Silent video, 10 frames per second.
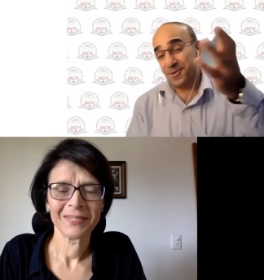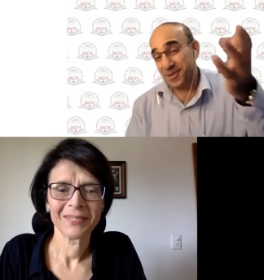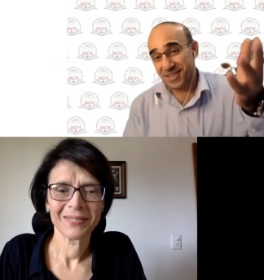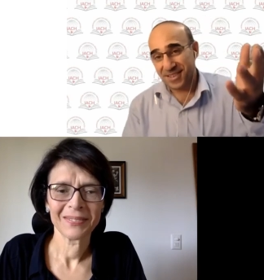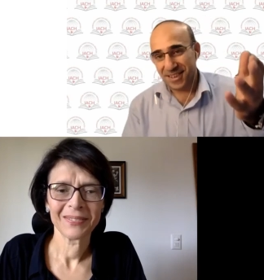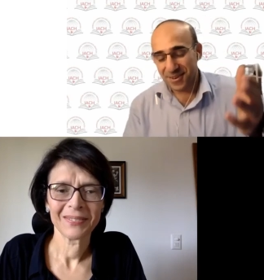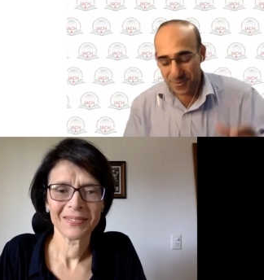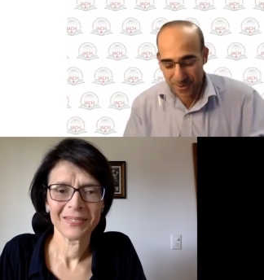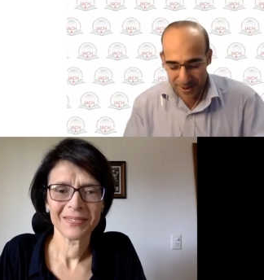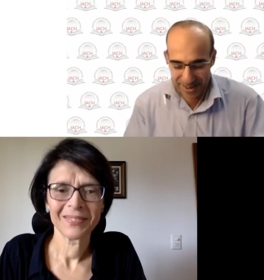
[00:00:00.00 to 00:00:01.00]
Speaker 1: or
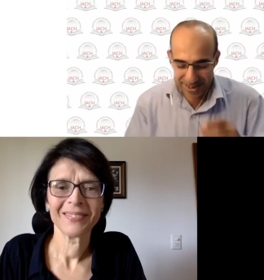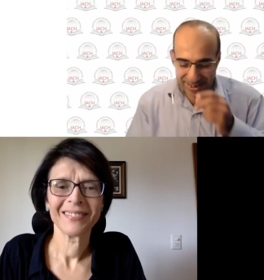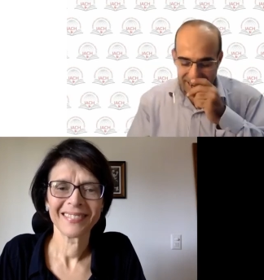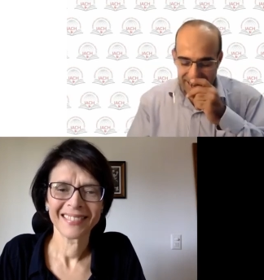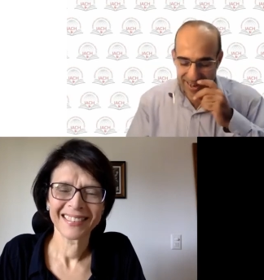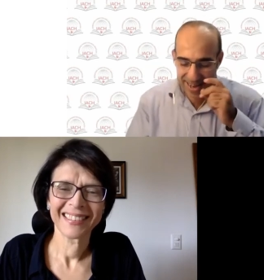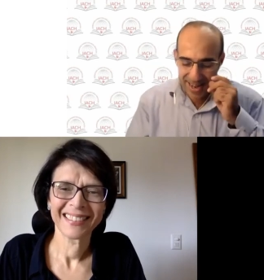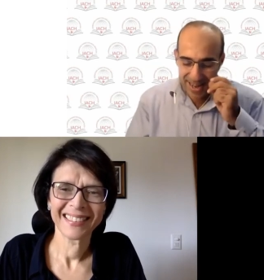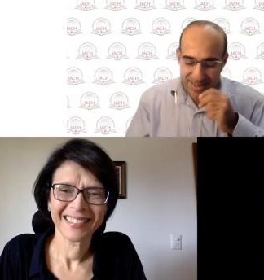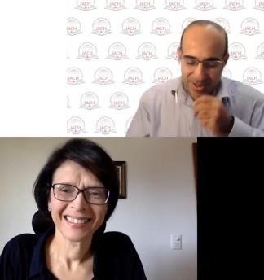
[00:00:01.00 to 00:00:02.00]
still a working day
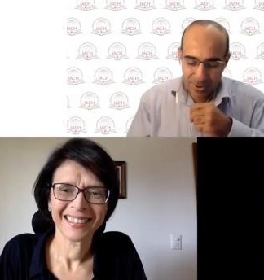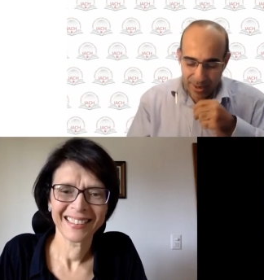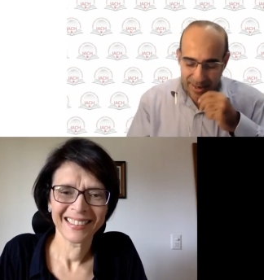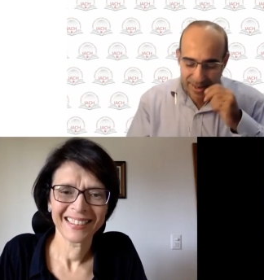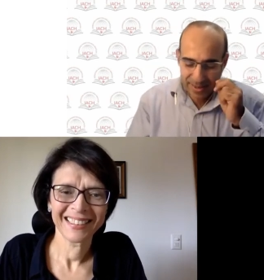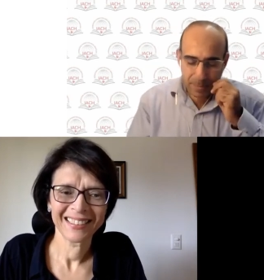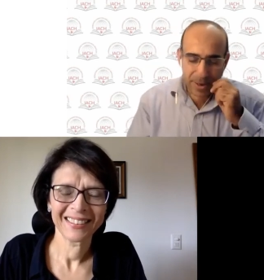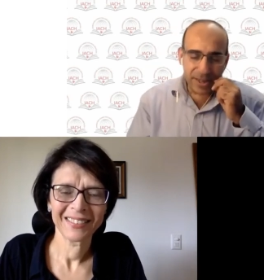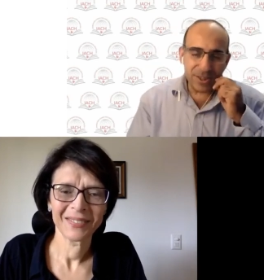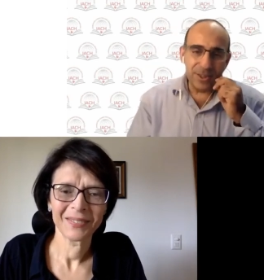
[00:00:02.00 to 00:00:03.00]
so in
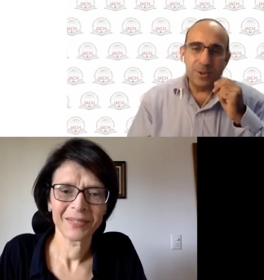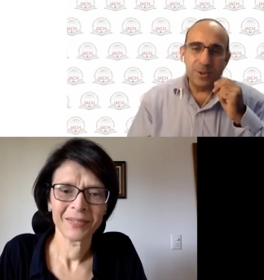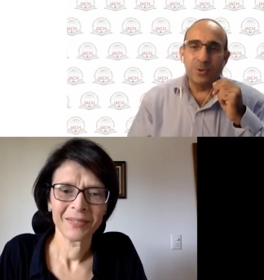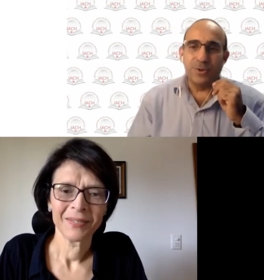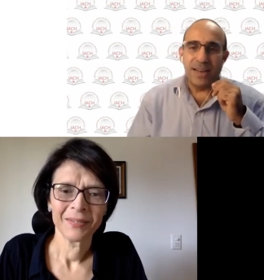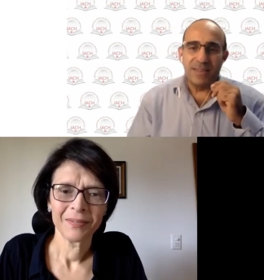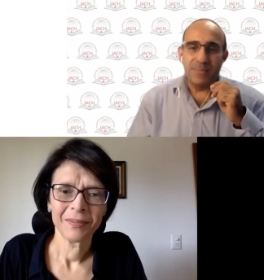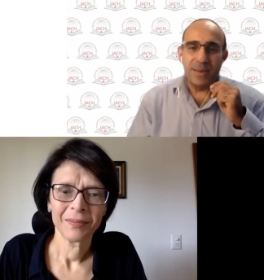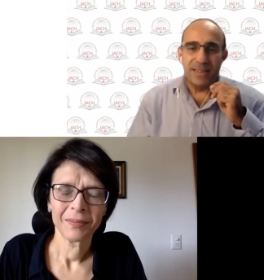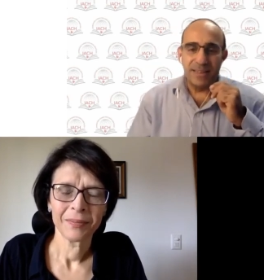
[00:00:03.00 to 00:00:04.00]
the patient you
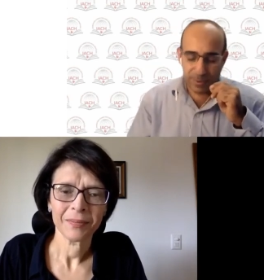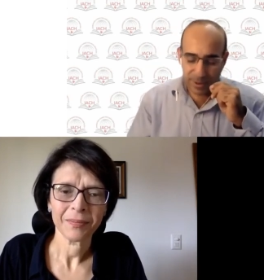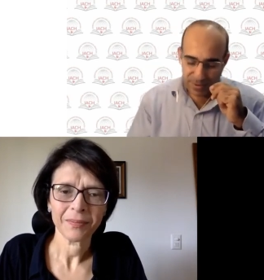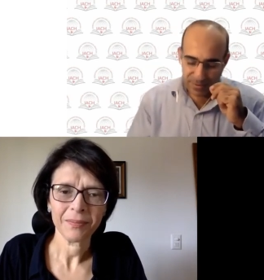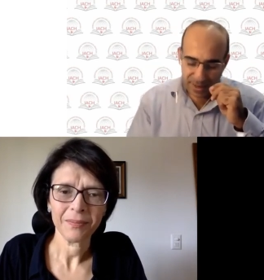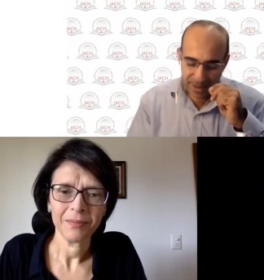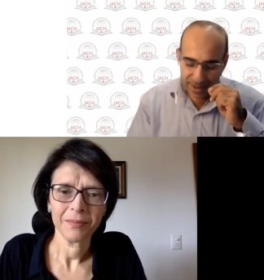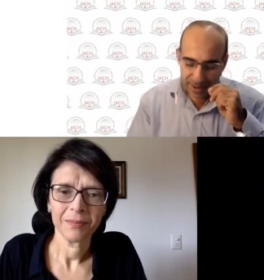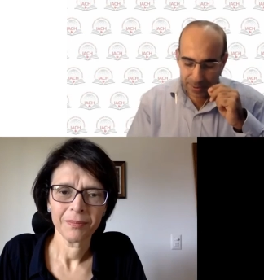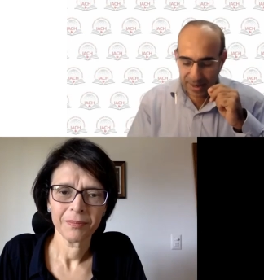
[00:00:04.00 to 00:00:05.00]
transplanted with
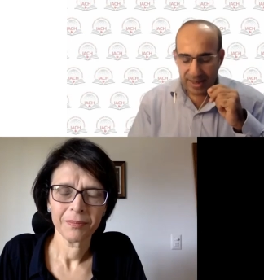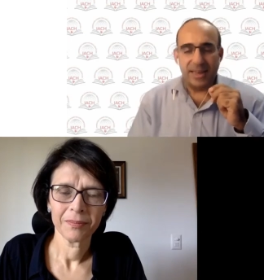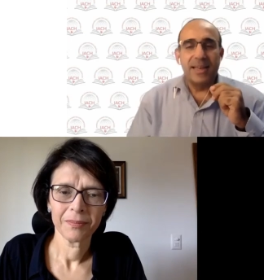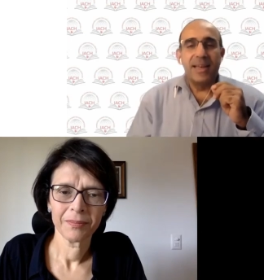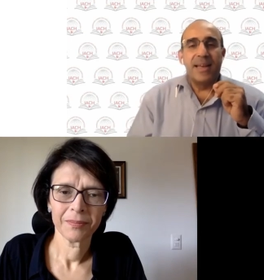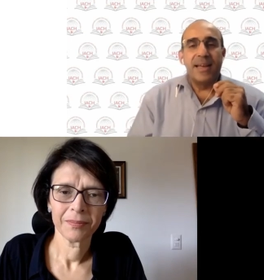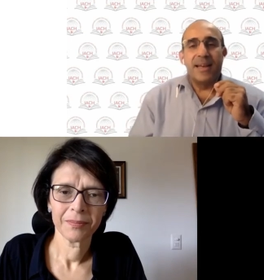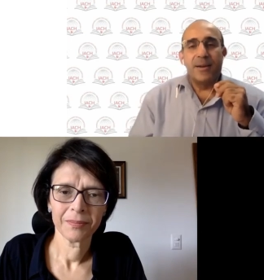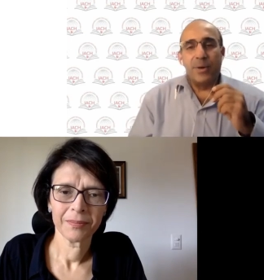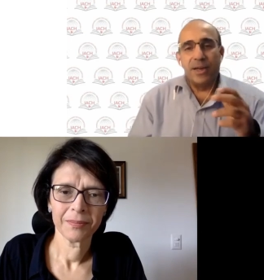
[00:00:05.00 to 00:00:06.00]
fanconi
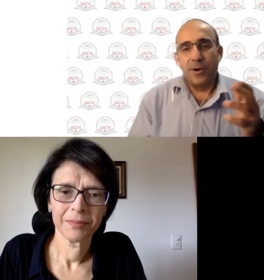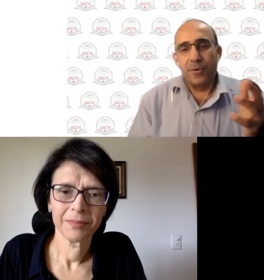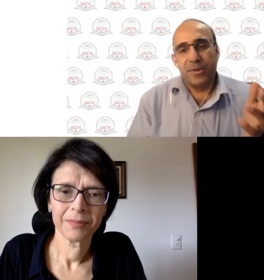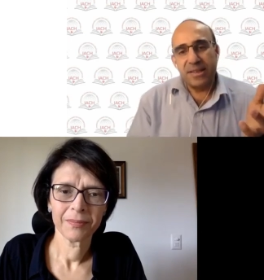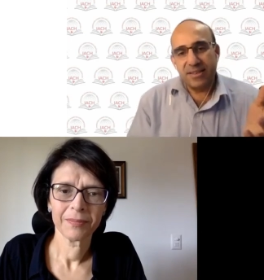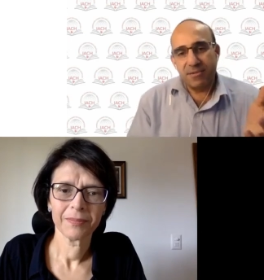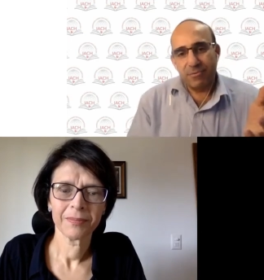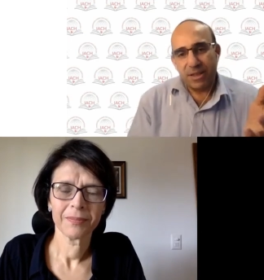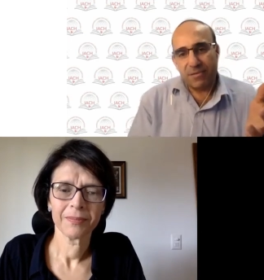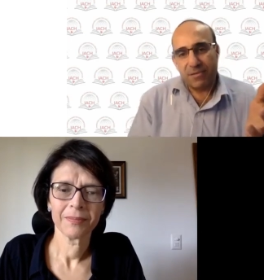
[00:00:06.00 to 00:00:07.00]
uh, we know this
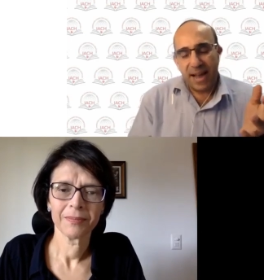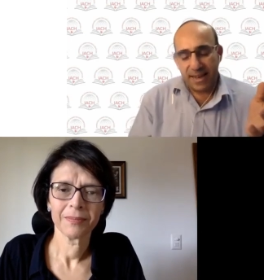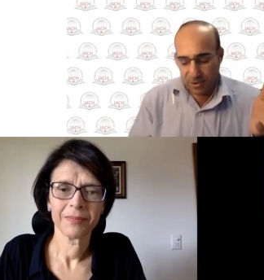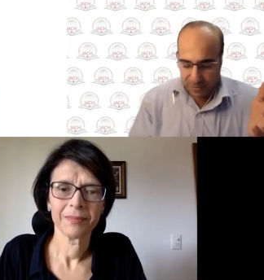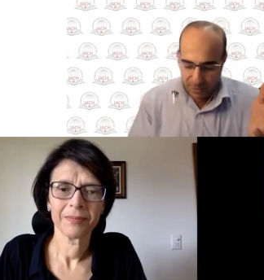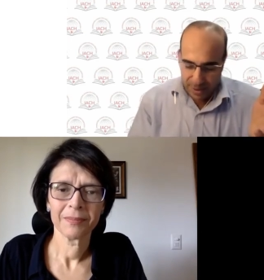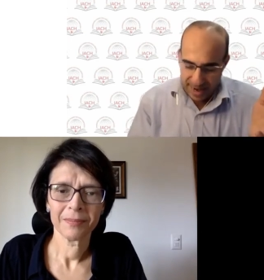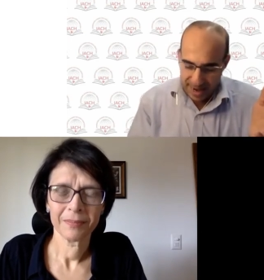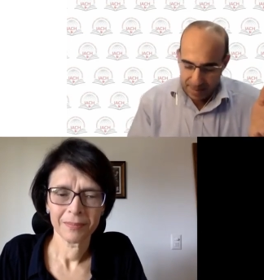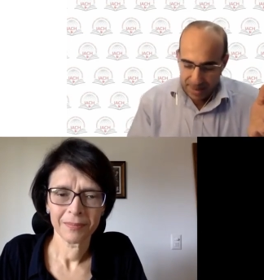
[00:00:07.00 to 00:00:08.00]
is a risk factor
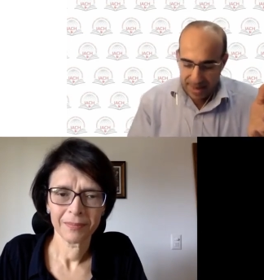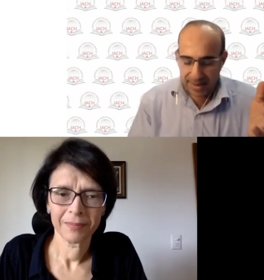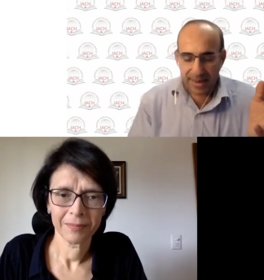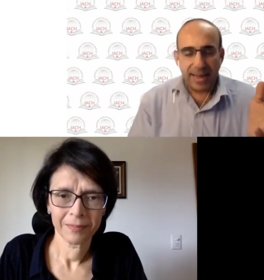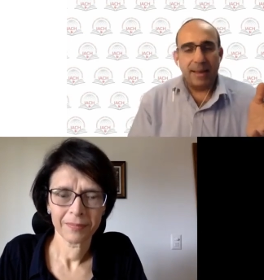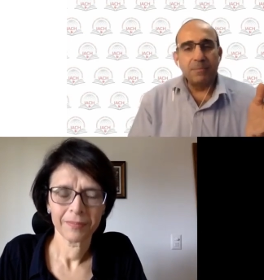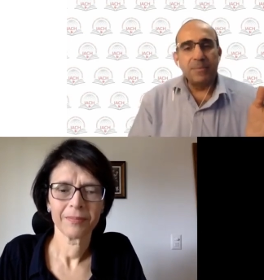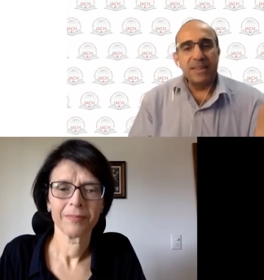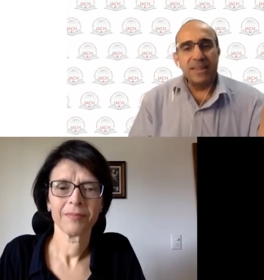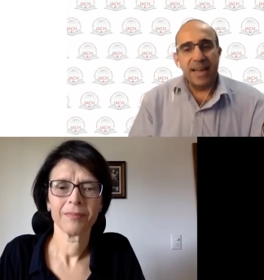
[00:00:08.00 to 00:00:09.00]
for aml
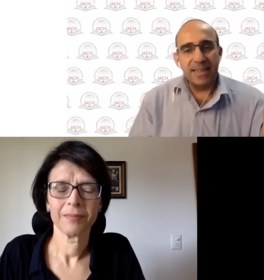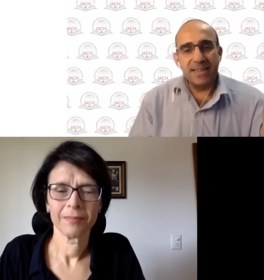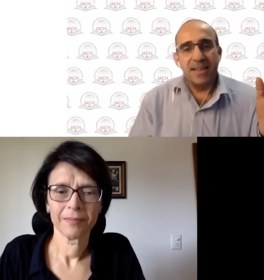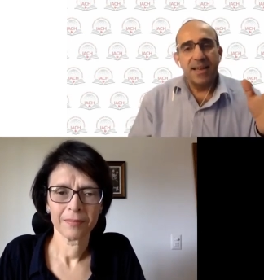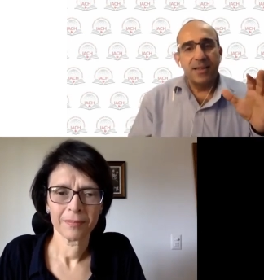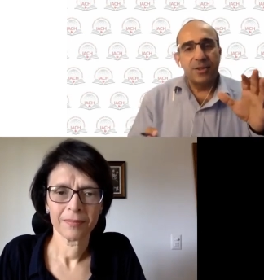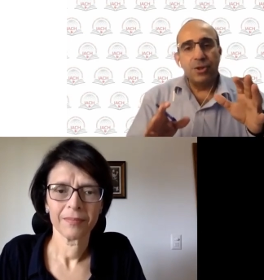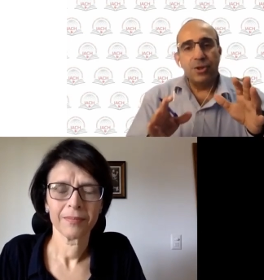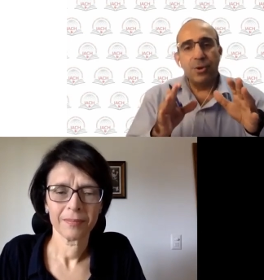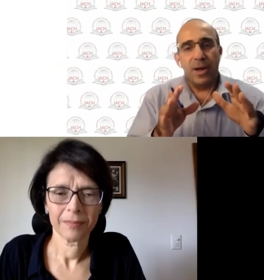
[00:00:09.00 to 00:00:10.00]
mds
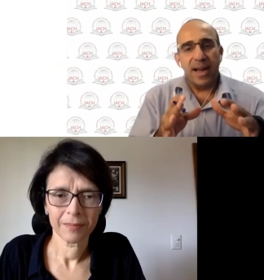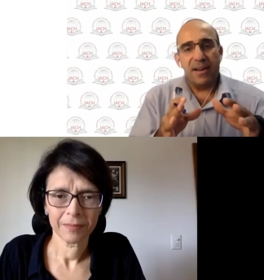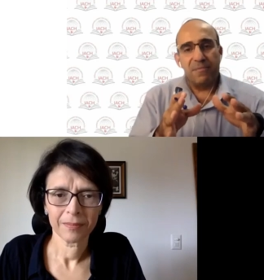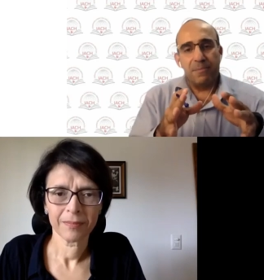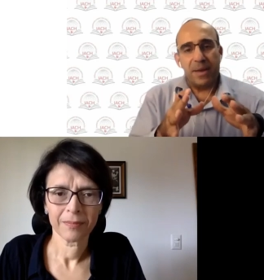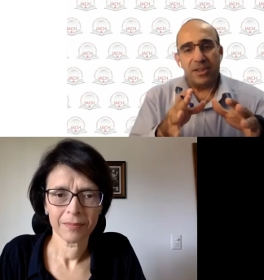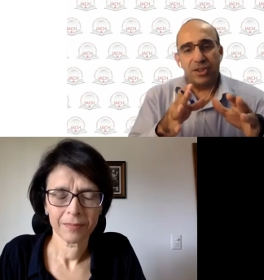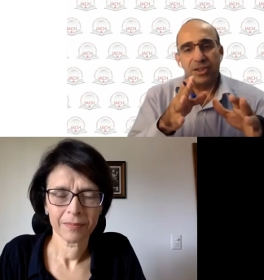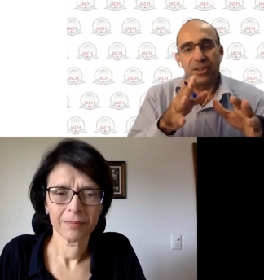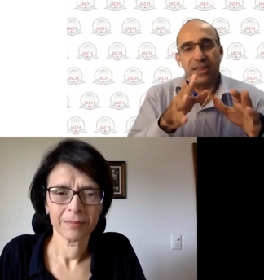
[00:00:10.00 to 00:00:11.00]
do you have
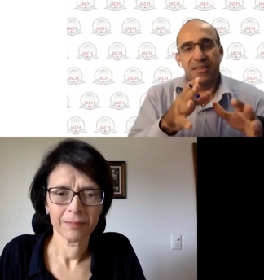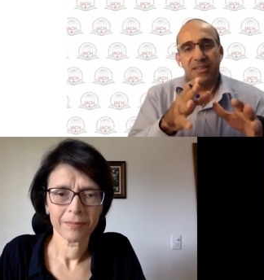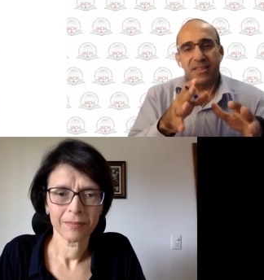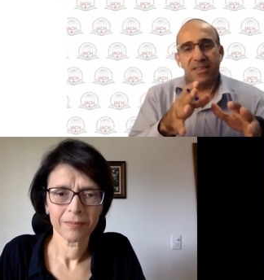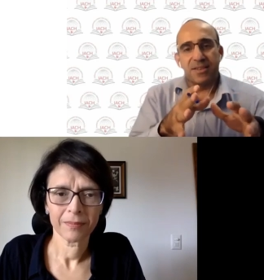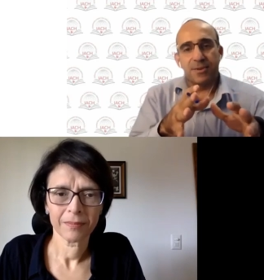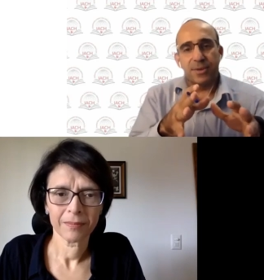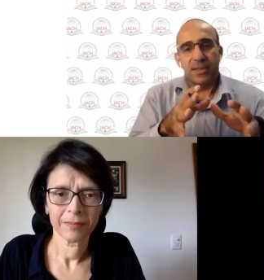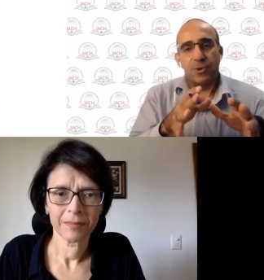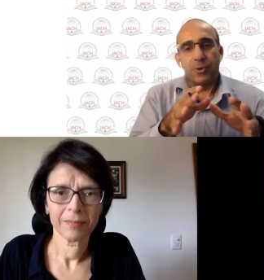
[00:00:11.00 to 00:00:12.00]
patient in this
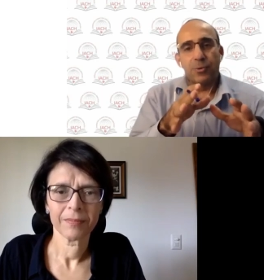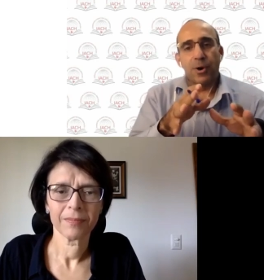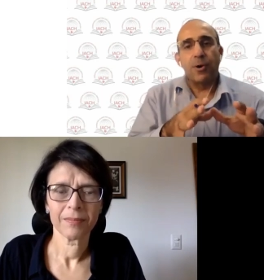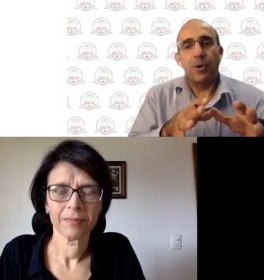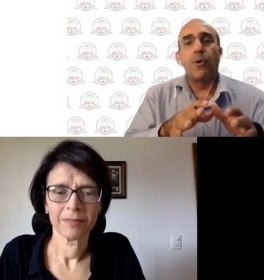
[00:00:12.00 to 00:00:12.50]
series who were